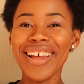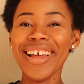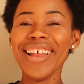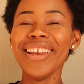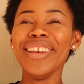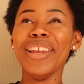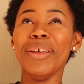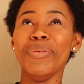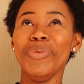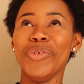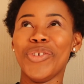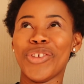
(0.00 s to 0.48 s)

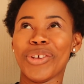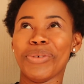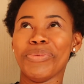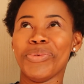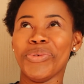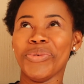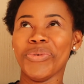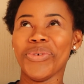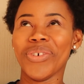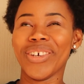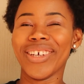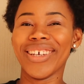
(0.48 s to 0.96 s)
Let me stop
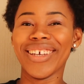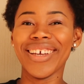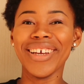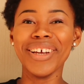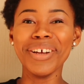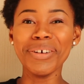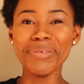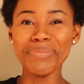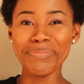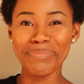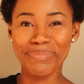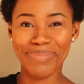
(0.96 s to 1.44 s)

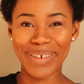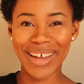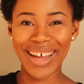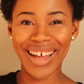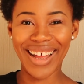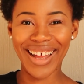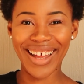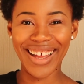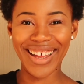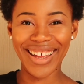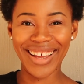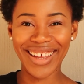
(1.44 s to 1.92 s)
talking.
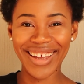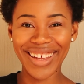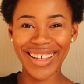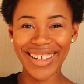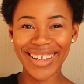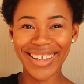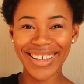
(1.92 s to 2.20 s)
Bye.